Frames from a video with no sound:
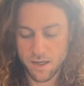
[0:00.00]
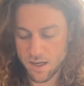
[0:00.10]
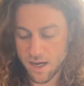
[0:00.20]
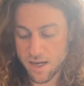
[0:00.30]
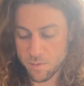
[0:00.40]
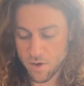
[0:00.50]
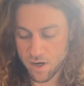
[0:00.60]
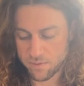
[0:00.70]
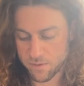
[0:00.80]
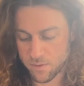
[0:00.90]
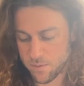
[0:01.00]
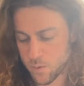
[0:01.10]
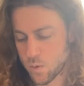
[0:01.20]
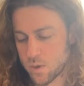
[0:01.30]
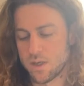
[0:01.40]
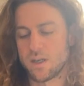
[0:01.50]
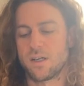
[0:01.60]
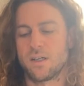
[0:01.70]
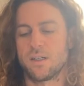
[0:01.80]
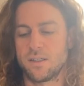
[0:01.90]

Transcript: I am grateful for,